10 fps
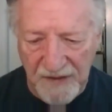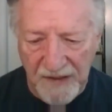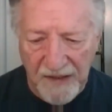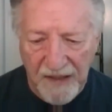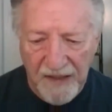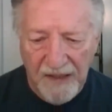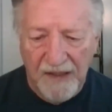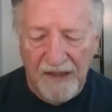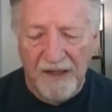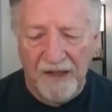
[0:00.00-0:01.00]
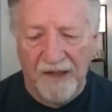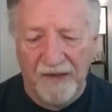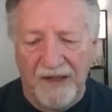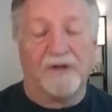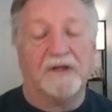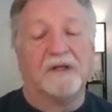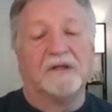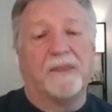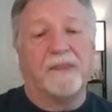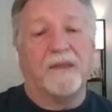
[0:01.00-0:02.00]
uh, that were little homages